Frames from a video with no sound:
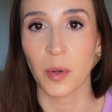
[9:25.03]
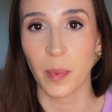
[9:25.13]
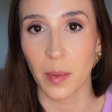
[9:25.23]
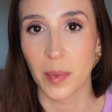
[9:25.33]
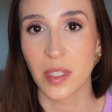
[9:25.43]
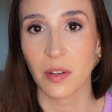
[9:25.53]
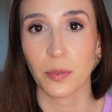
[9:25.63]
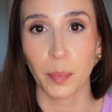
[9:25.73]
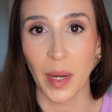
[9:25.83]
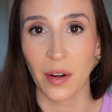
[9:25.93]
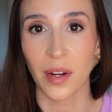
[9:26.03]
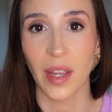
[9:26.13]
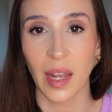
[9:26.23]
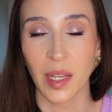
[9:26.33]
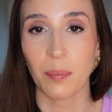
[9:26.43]
purpose of repairing
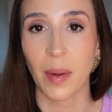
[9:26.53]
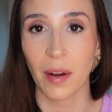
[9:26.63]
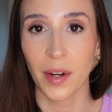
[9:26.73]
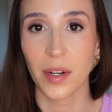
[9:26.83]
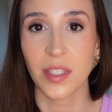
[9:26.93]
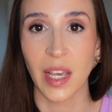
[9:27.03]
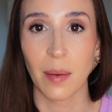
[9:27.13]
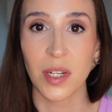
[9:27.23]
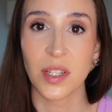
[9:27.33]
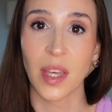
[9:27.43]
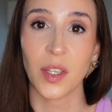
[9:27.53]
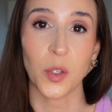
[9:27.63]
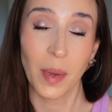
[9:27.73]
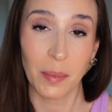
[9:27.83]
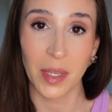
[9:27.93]
any barrier damage that
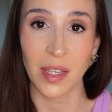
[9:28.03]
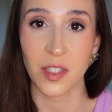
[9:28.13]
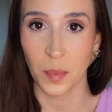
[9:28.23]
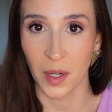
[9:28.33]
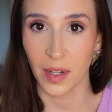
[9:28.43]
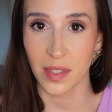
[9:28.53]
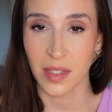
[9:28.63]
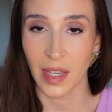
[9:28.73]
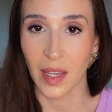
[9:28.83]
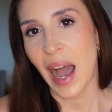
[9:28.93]
you may be experiencing.